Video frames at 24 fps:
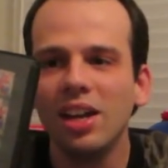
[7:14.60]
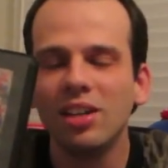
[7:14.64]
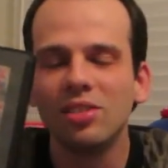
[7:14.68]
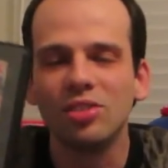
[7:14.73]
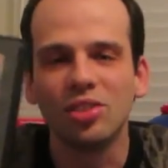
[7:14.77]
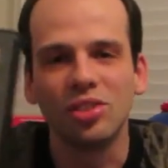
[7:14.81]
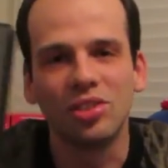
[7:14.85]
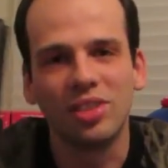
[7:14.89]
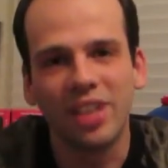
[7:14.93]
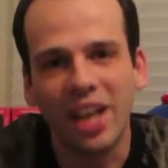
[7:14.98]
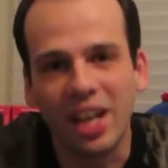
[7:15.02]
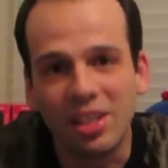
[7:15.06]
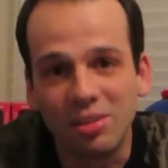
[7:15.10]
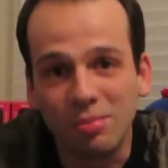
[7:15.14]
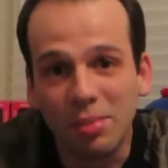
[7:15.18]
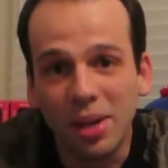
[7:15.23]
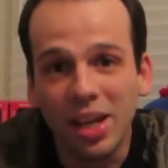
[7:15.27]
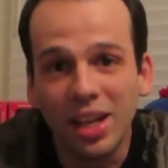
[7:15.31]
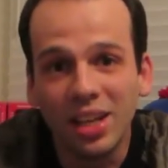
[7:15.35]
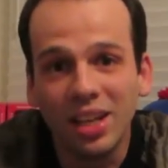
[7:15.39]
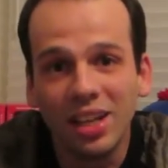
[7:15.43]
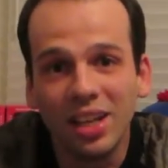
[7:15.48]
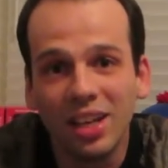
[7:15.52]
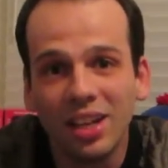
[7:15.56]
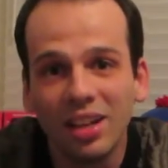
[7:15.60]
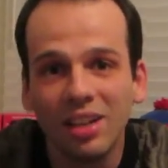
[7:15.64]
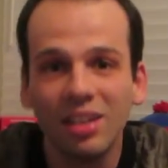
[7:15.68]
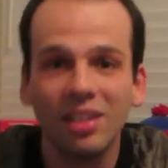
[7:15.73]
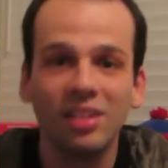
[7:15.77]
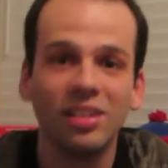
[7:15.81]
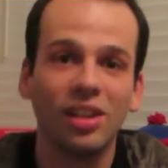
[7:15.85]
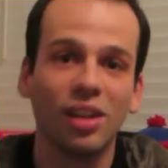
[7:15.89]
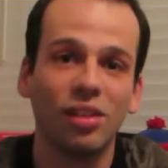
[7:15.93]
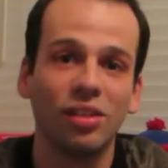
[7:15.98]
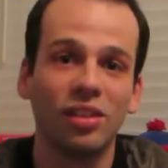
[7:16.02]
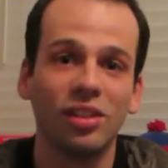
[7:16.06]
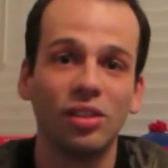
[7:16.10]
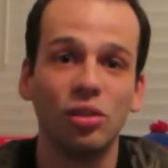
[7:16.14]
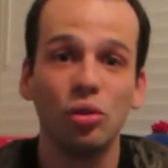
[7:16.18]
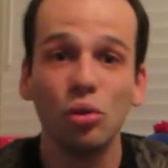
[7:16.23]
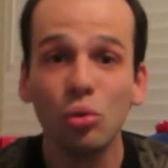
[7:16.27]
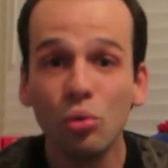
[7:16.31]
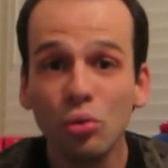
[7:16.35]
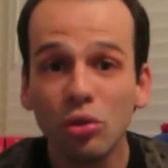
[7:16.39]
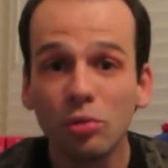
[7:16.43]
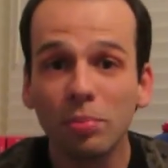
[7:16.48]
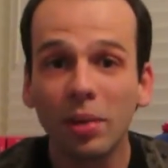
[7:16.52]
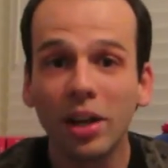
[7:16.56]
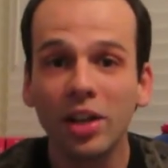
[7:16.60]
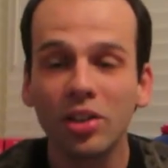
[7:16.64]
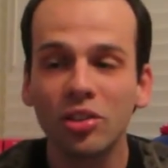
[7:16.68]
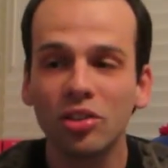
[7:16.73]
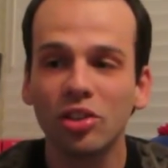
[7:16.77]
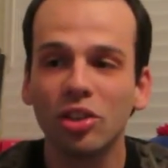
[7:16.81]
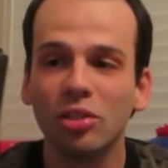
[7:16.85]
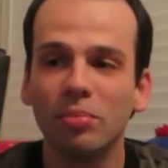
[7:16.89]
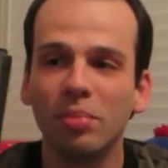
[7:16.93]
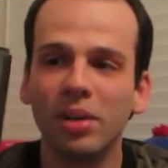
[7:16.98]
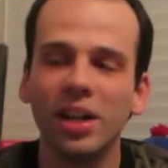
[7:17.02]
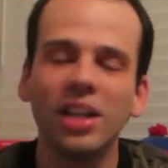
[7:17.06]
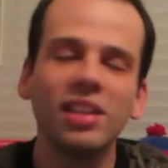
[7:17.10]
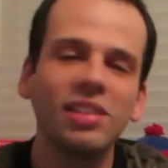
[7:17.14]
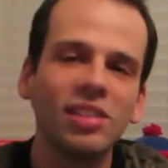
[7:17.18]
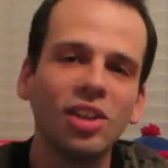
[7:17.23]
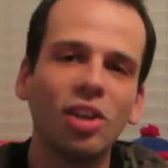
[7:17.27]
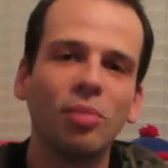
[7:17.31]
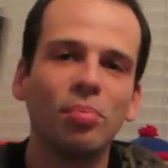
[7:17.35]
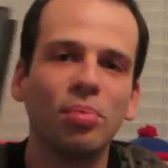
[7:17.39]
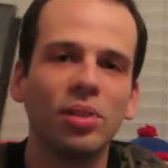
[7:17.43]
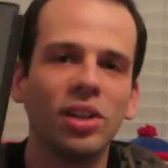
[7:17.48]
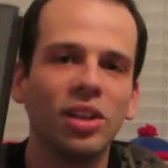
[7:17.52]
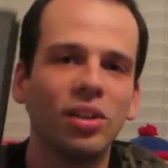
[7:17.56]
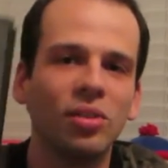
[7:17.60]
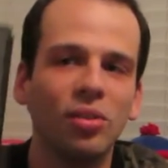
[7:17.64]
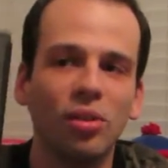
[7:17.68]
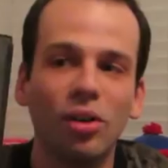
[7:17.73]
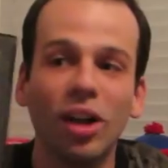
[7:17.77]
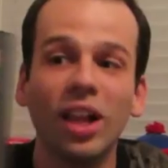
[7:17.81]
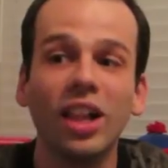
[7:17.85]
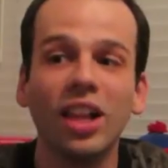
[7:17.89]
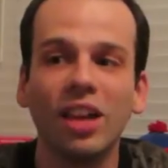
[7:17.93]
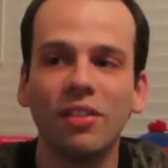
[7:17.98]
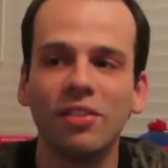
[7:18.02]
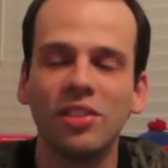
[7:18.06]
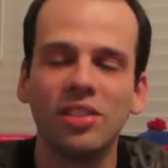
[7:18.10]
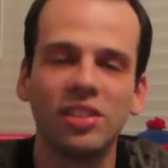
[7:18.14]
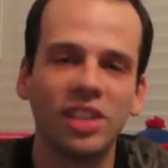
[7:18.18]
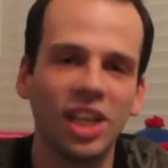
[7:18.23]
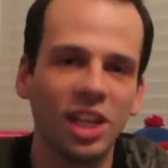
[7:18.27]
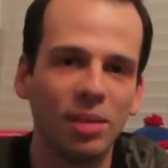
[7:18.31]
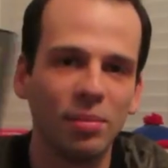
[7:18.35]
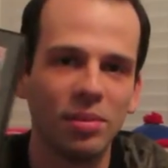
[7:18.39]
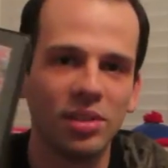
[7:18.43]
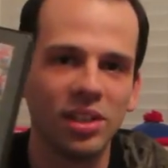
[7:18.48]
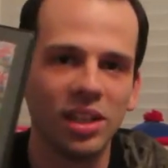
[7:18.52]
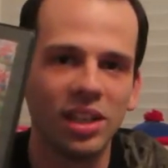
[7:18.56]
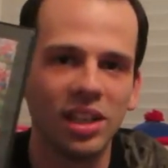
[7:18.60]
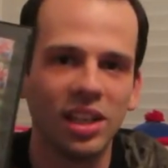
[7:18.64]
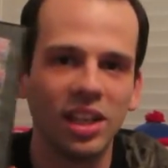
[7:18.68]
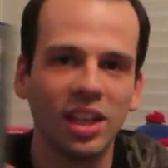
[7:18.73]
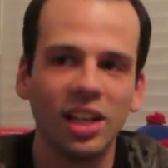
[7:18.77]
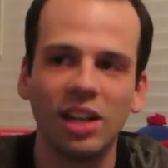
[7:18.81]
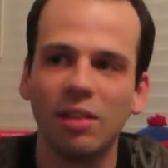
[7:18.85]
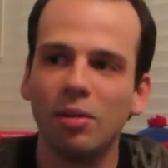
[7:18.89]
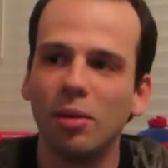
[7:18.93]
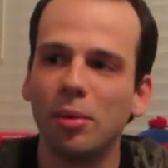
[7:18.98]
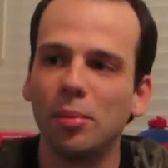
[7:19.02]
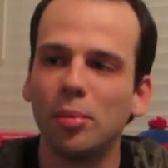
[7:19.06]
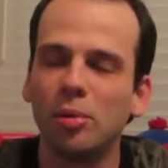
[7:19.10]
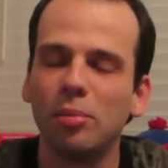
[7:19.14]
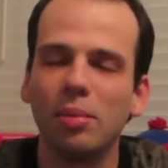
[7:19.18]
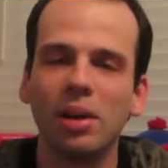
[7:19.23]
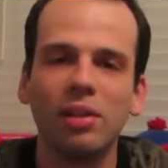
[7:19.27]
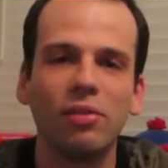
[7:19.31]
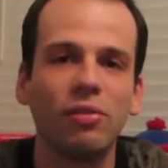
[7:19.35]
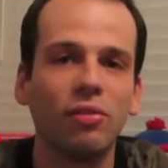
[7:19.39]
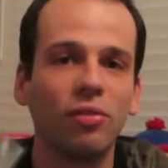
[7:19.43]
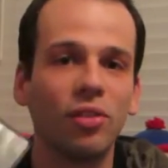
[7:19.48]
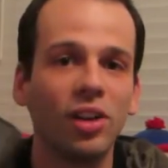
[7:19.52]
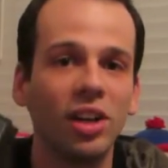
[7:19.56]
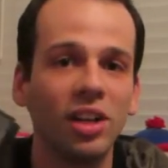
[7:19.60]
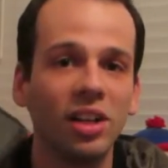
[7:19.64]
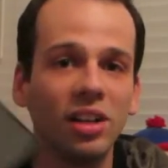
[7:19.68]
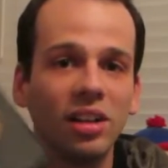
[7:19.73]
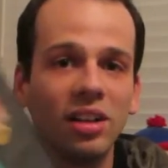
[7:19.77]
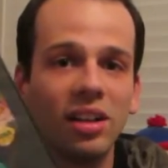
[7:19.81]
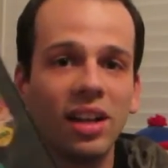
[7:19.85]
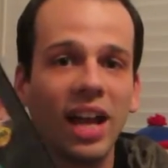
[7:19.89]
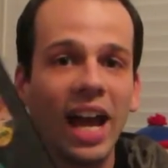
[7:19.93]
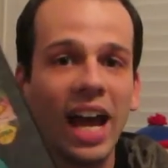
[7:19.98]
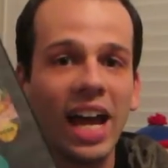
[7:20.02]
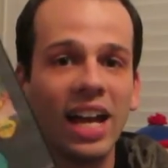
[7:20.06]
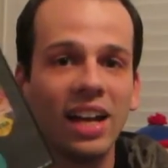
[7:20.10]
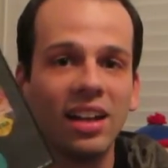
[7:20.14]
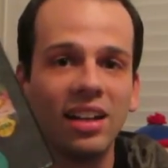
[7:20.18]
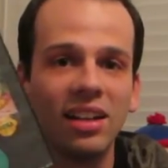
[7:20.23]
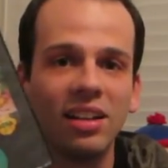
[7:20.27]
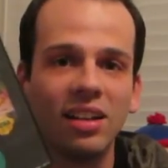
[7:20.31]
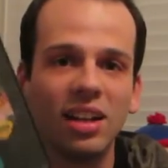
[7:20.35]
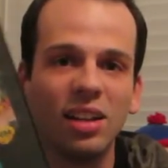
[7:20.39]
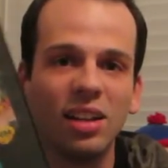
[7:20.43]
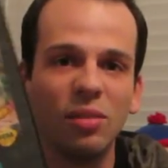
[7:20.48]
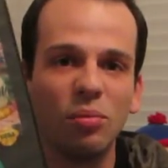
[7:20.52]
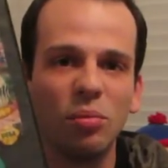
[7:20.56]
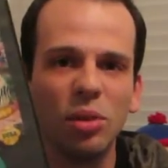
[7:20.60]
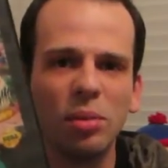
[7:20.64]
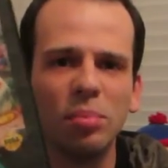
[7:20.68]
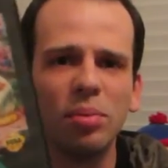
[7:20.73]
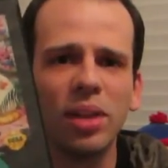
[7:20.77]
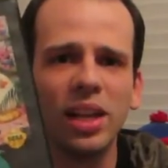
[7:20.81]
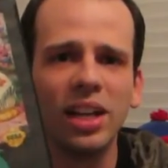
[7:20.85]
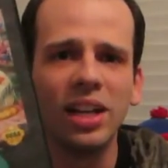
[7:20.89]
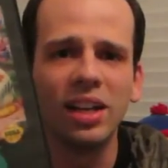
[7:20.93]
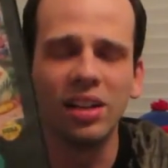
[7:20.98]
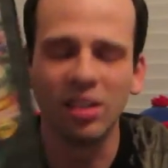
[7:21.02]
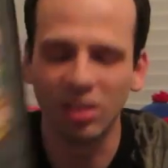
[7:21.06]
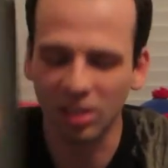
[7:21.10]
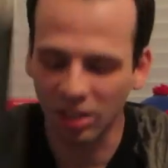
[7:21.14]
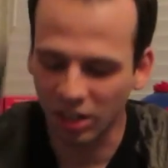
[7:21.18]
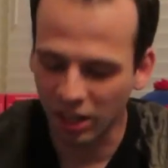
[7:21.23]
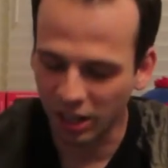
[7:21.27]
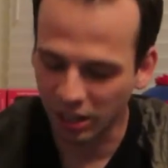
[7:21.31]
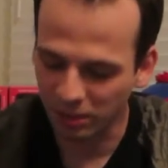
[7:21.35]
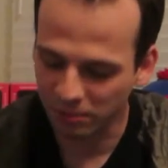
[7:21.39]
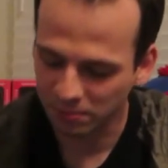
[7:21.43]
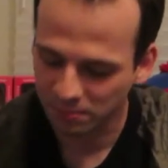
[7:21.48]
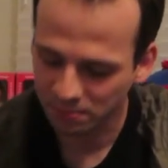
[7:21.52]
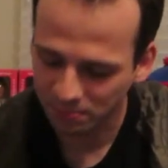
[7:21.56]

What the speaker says: Just Tazmania, nothing too special, but it's still pretty cool. I love this game as a kid. I remember my friend had it and we played it a lot.